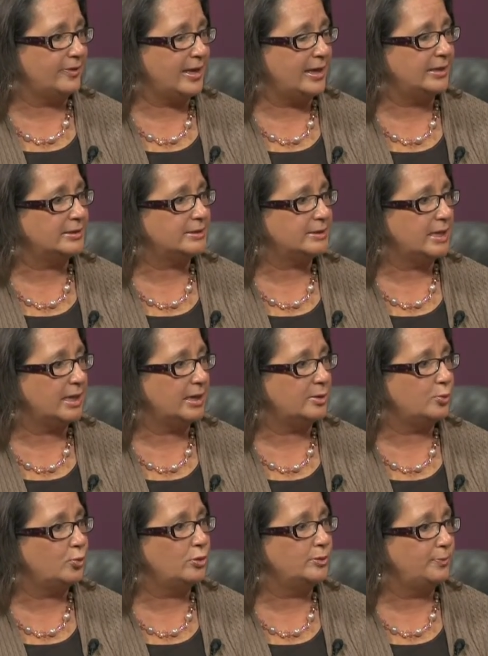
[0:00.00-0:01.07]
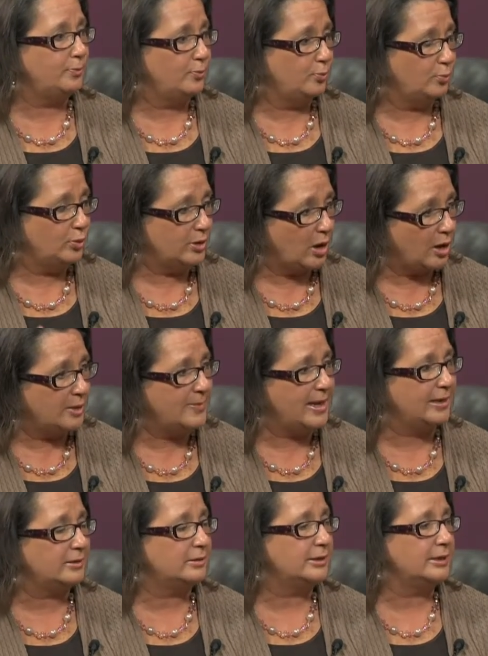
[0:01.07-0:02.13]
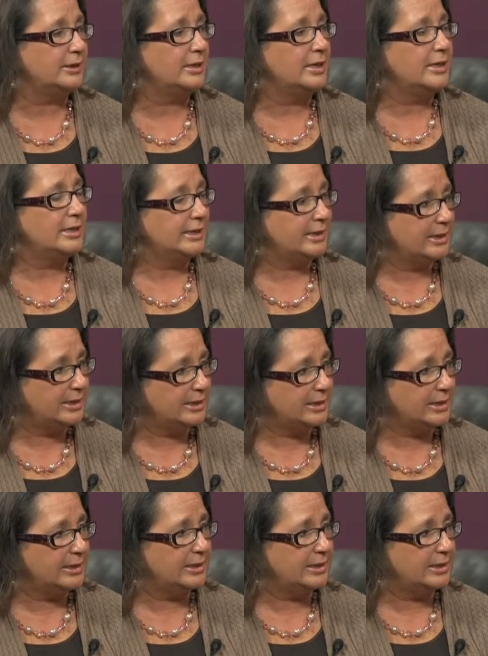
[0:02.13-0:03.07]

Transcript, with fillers: that uh, would would automatically kick mm-hmm.